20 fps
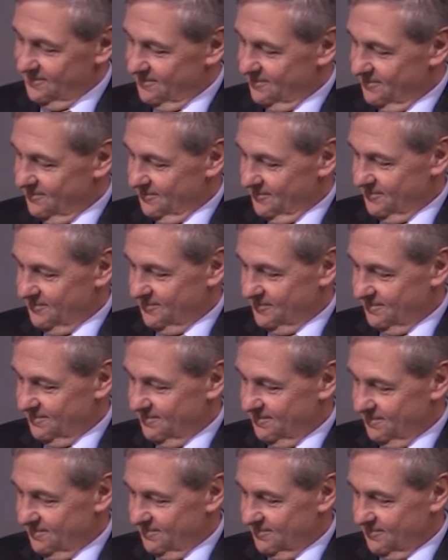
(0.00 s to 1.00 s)

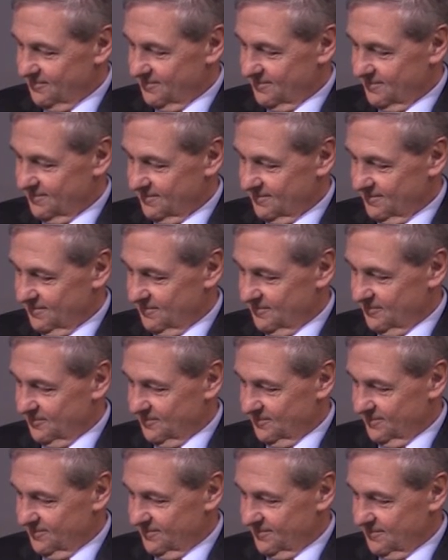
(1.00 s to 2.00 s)

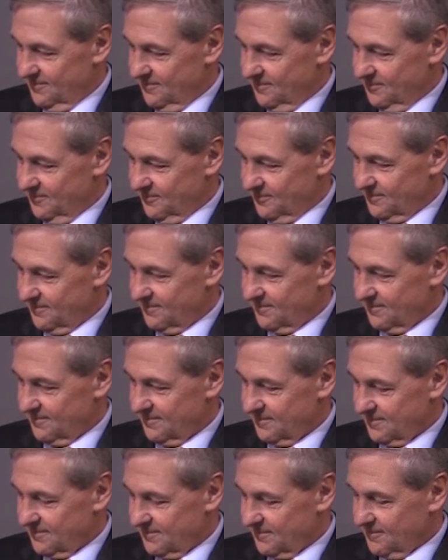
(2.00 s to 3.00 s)

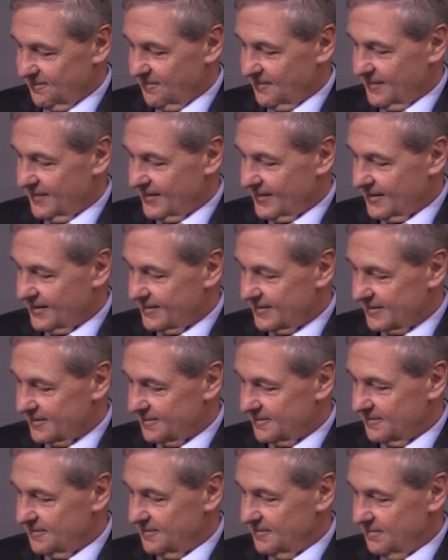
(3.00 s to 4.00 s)
(not speaking)